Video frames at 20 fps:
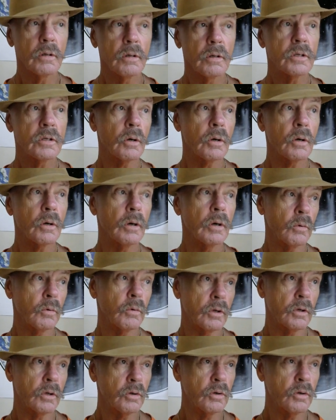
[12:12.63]
So it
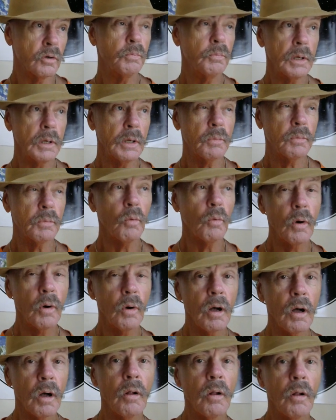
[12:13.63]
would do people
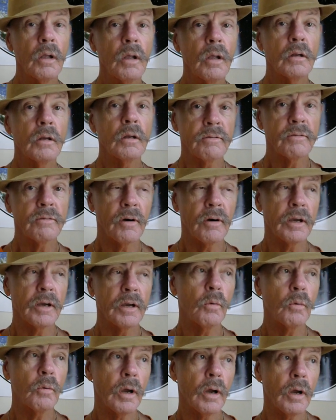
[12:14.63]
well to find
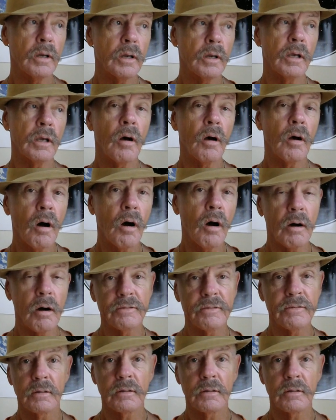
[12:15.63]
a way to get off